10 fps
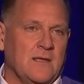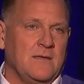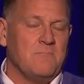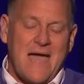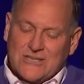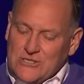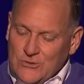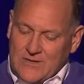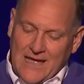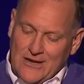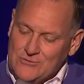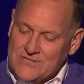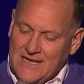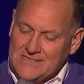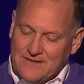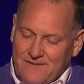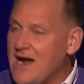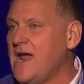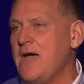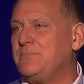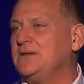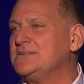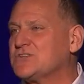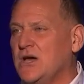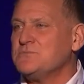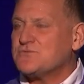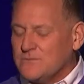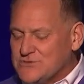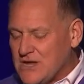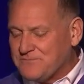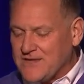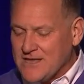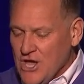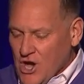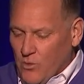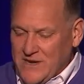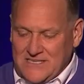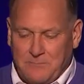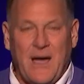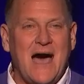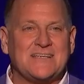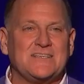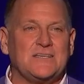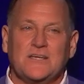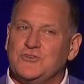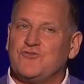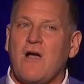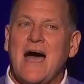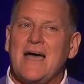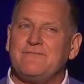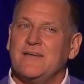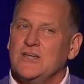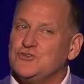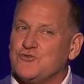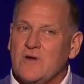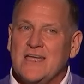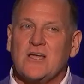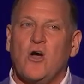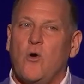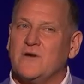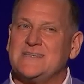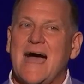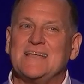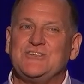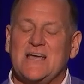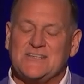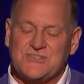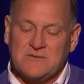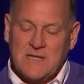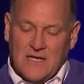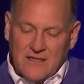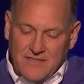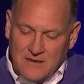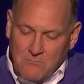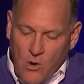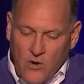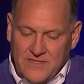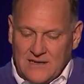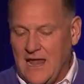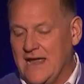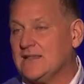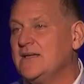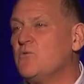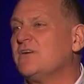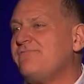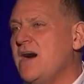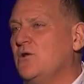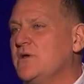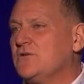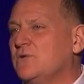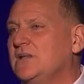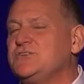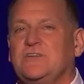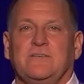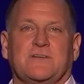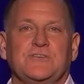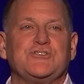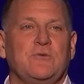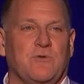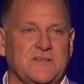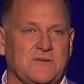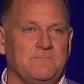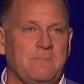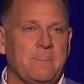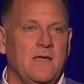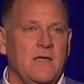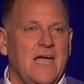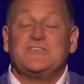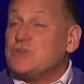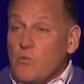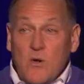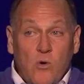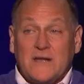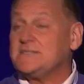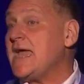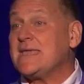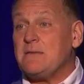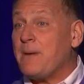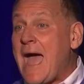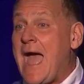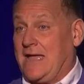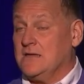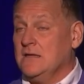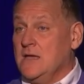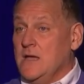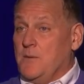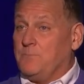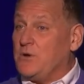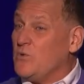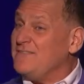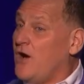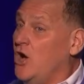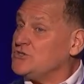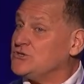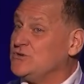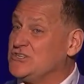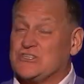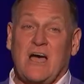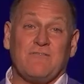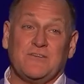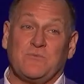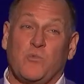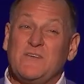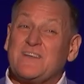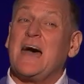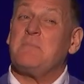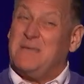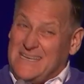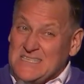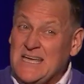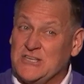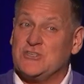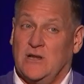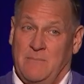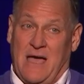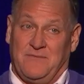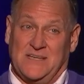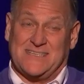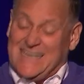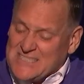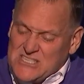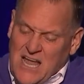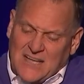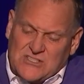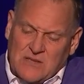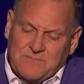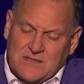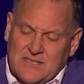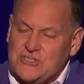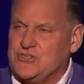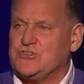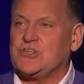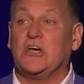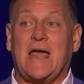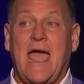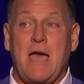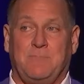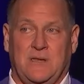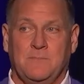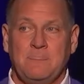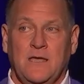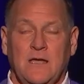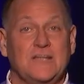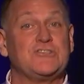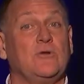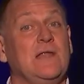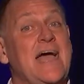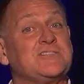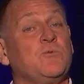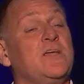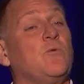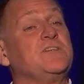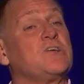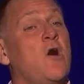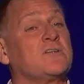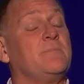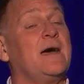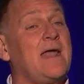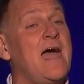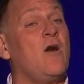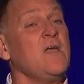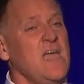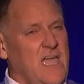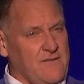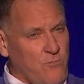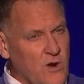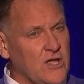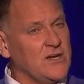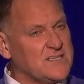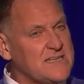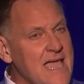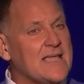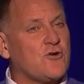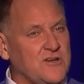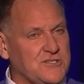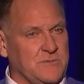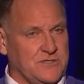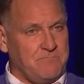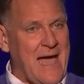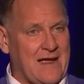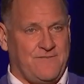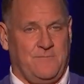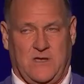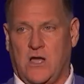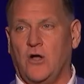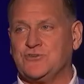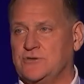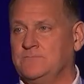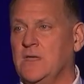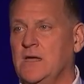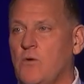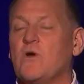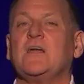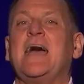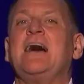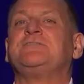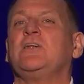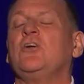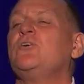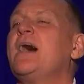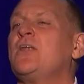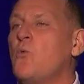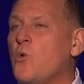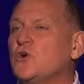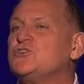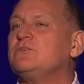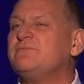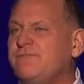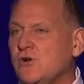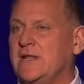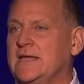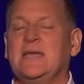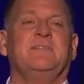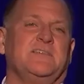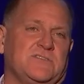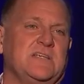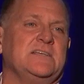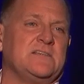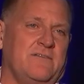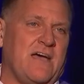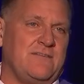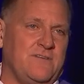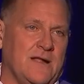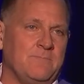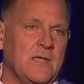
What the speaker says: Max Lucado says, if our happiness comes from something we deposit, drive, drink, or digest, then more than likely we're following the religion of consumerism. And so we want to take it back. But we've also discovered we've got to be intentional about this. It's not something that's just going to happen. And so last week we talked about how if we're going to take Christmas back from the culture, we're going to have to learn how to worship fully in this season of Advent.